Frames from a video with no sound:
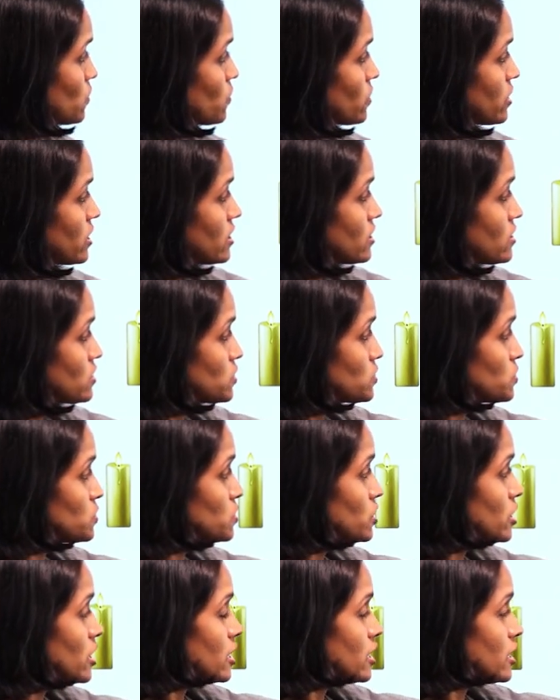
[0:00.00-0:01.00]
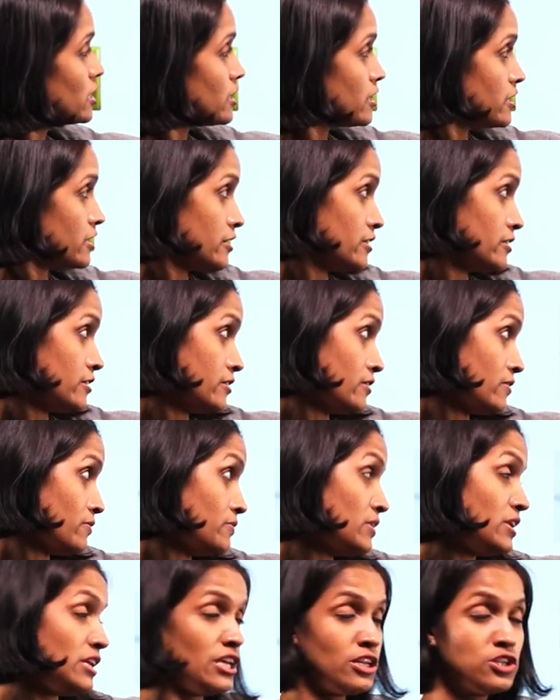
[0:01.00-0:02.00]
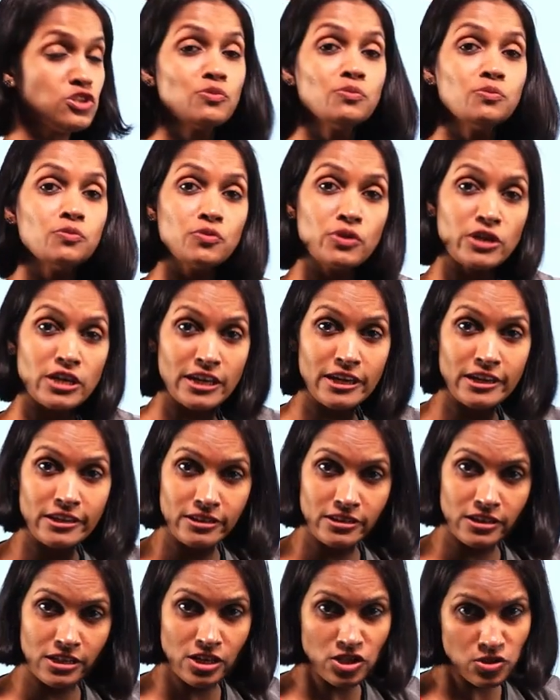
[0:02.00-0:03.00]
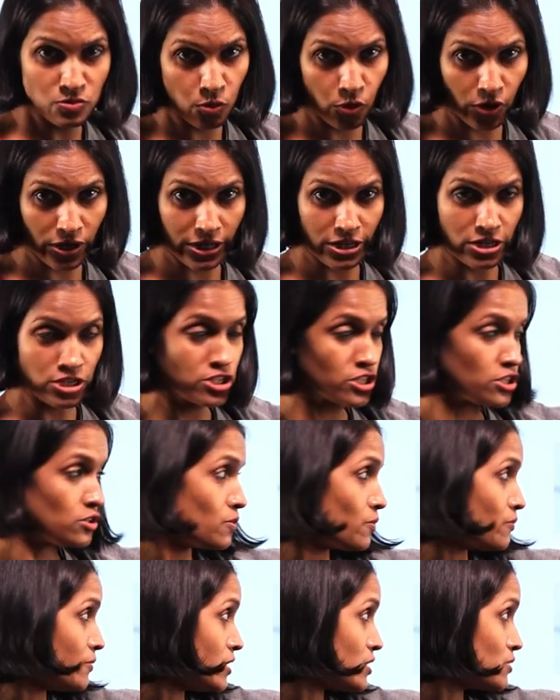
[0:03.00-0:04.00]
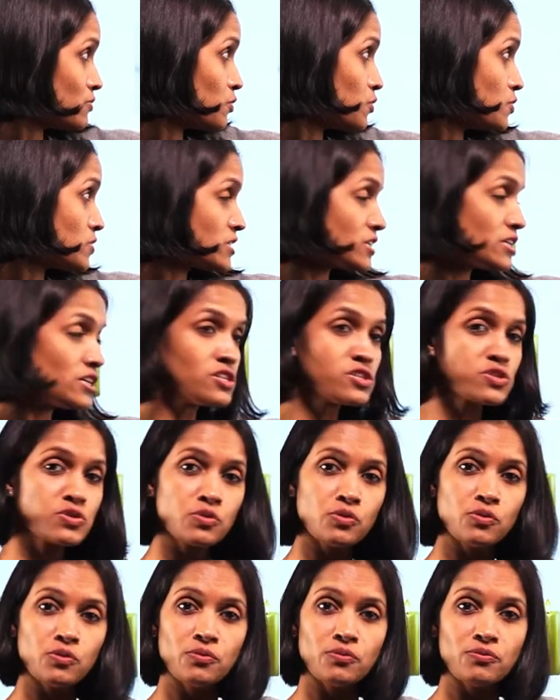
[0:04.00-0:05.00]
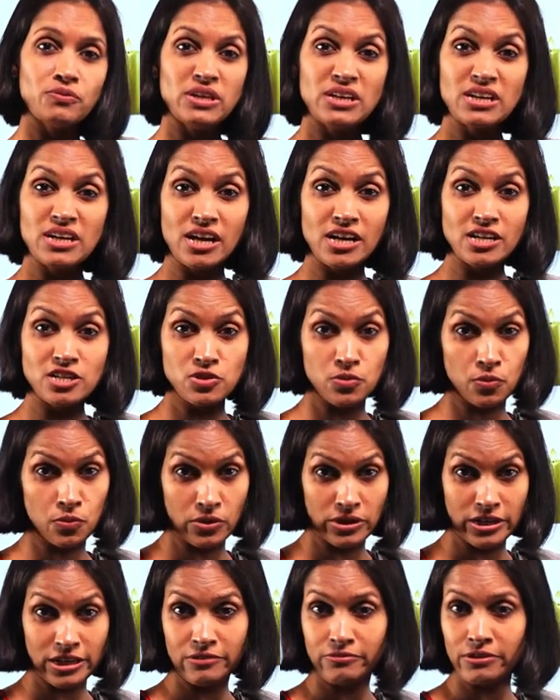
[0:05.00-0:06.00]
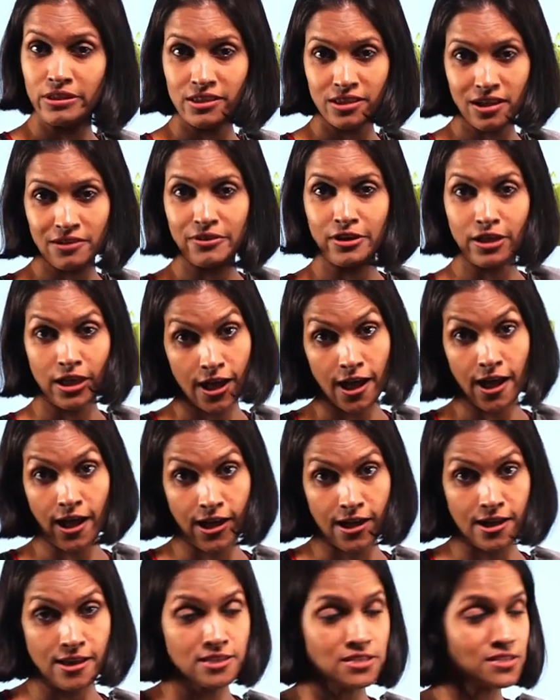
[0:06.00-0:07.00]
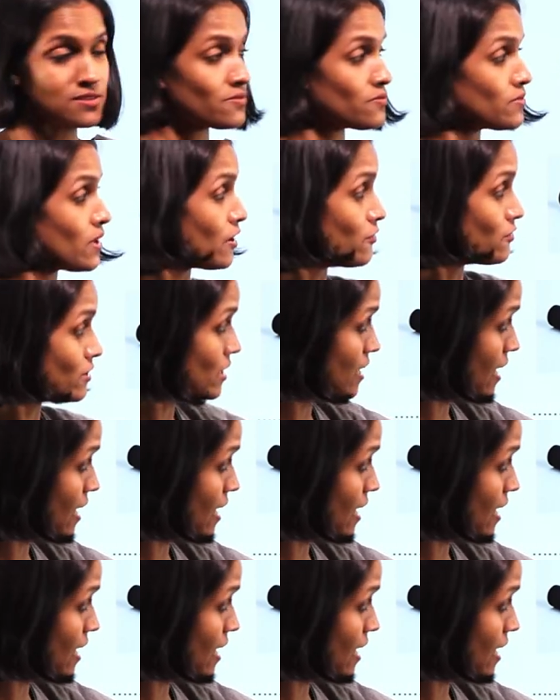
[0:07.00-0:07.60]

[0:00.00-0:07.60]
order to we need to heat this boiling tube with water, so we can't hold it with our hands. Our